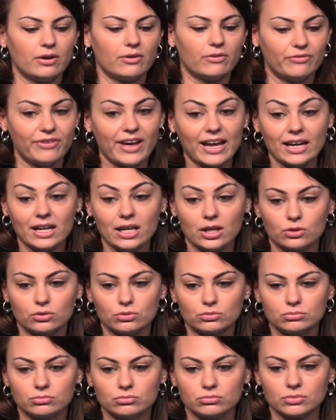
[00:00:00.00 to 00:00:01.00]

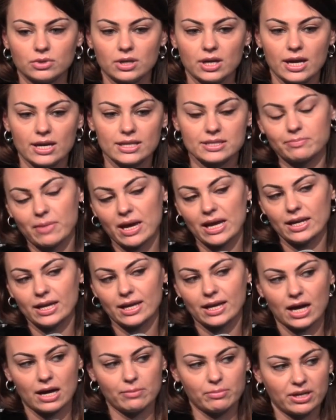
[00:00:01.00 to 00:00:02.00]
value is
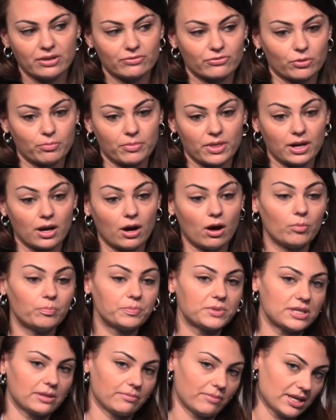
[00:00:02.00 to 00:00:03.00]
mainly coming from the
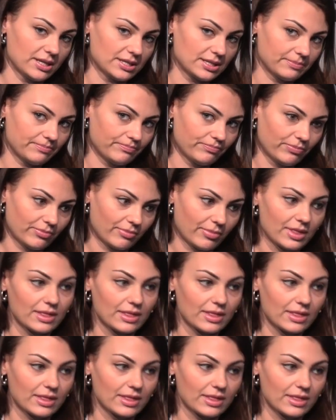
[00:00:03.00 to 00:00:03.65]
optimism